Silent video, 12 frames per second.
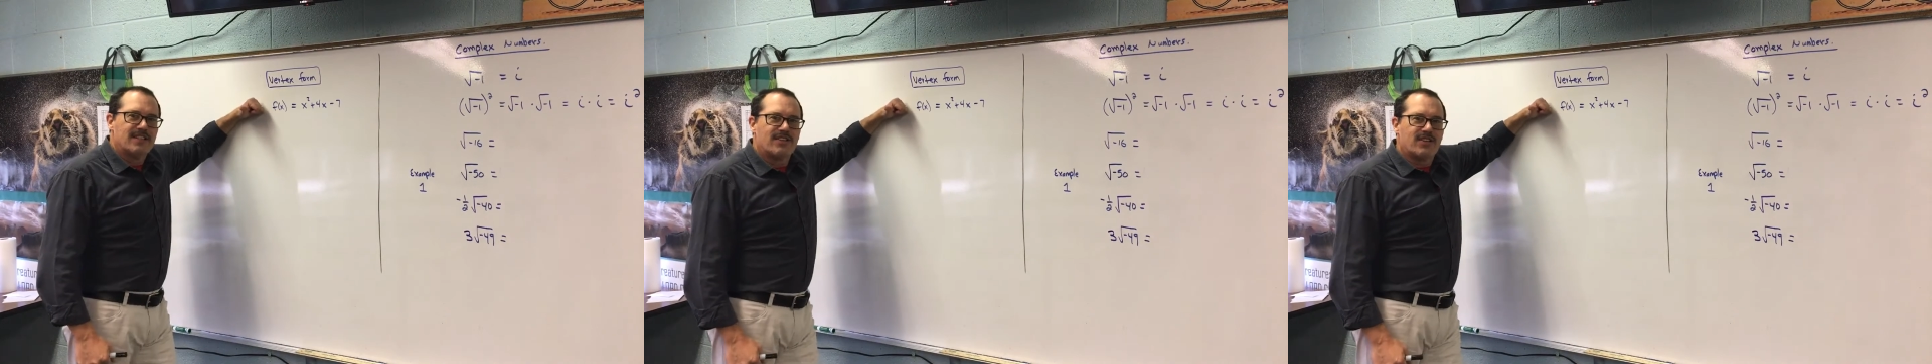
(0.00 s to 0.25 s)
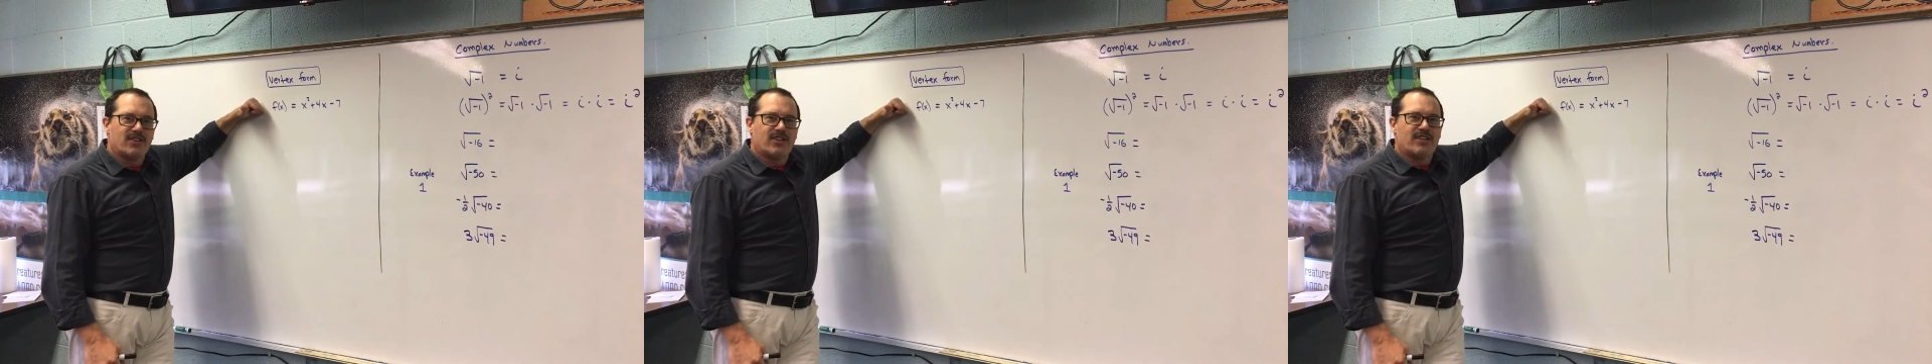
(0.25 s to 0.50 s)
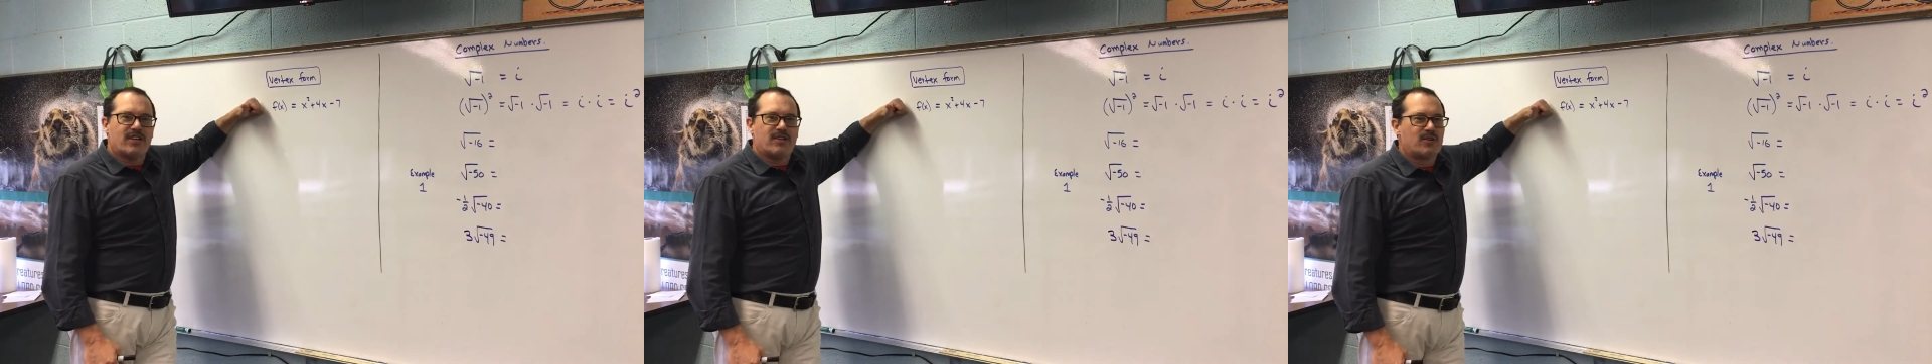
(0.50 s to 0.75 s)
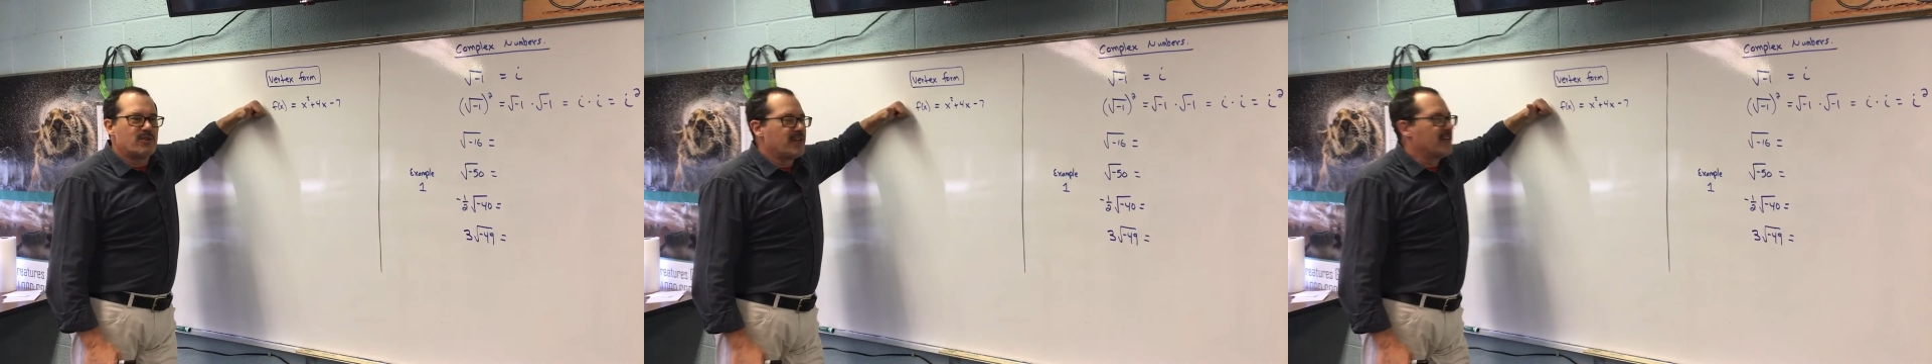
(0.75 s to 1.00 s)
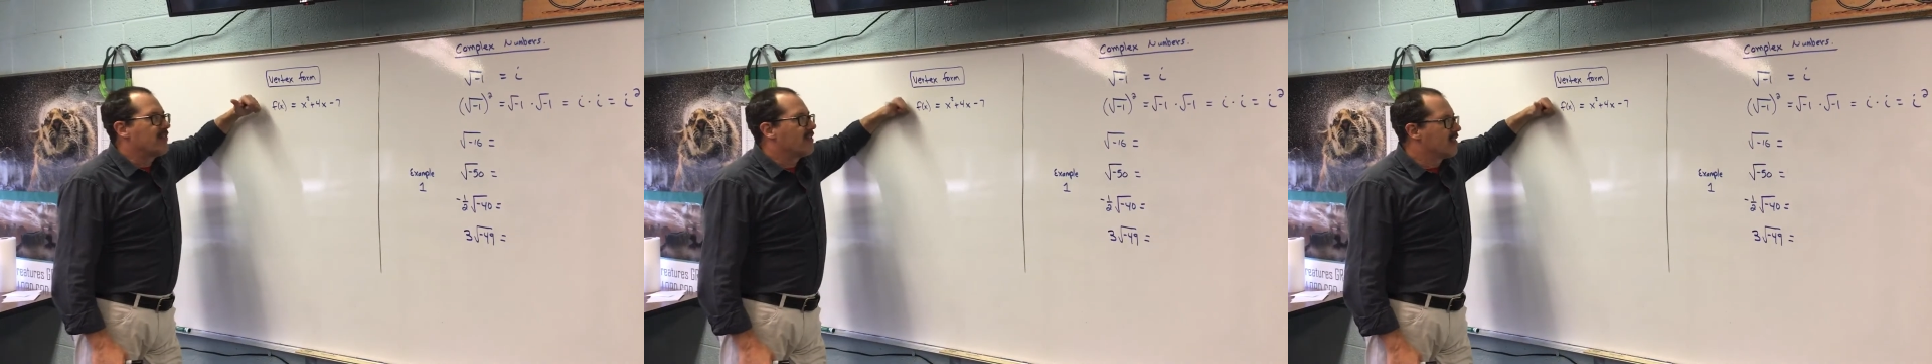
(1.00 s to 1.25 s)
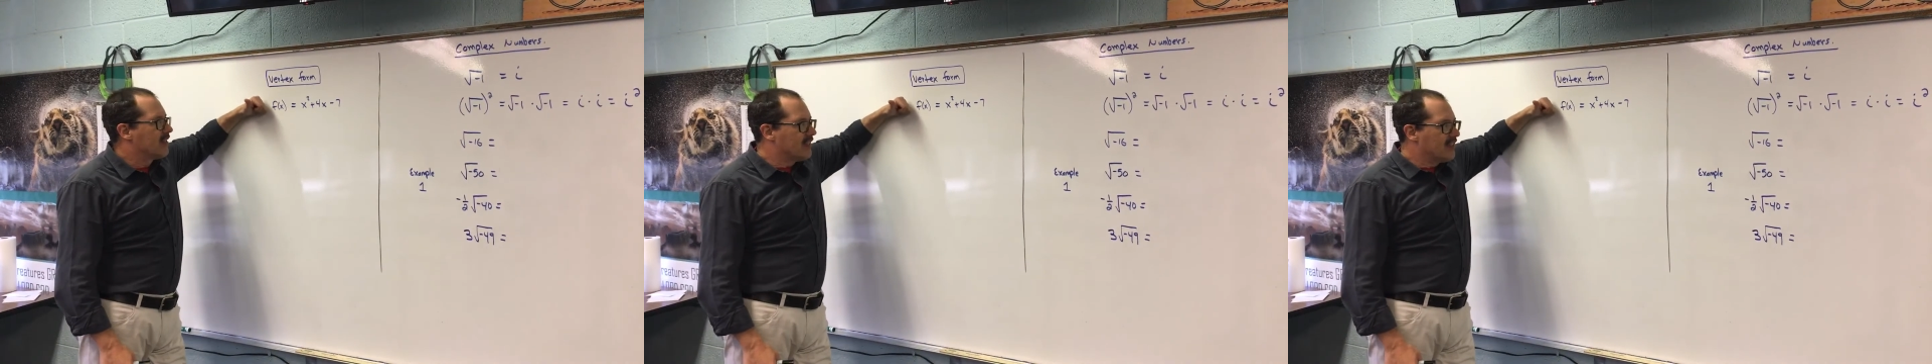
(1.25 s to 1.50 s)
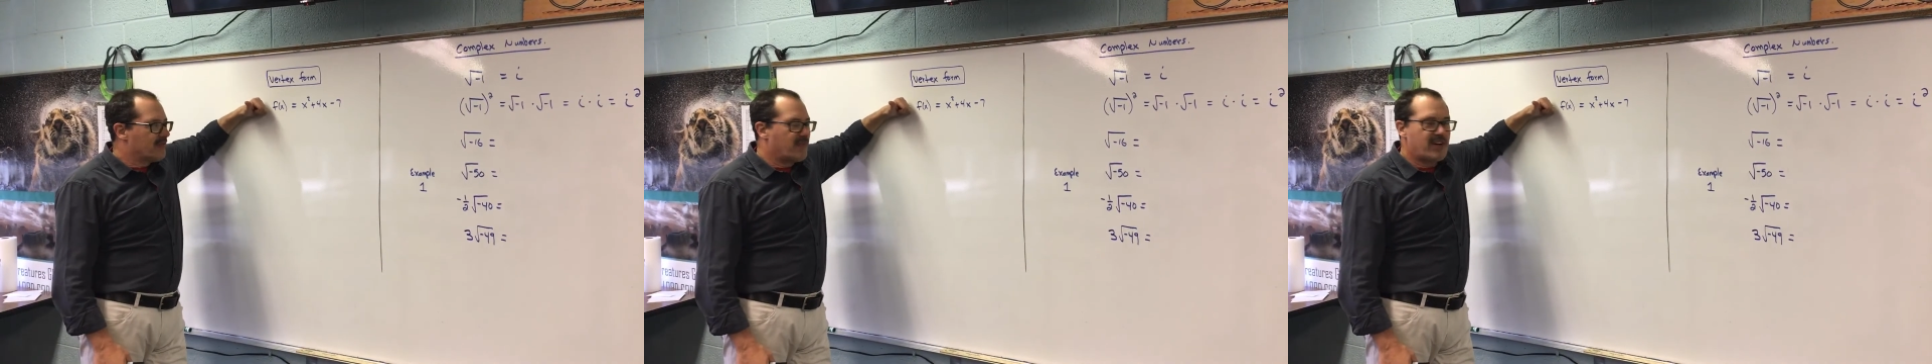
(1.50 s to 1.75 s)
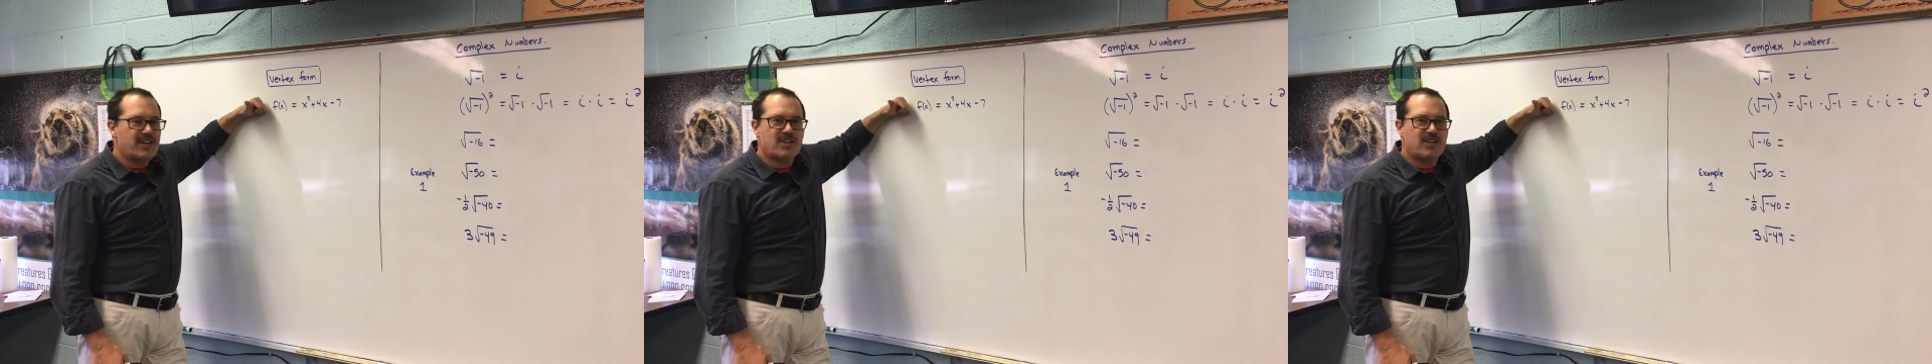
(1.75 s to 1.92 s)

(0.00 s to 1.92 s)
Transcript: Good grief. Merry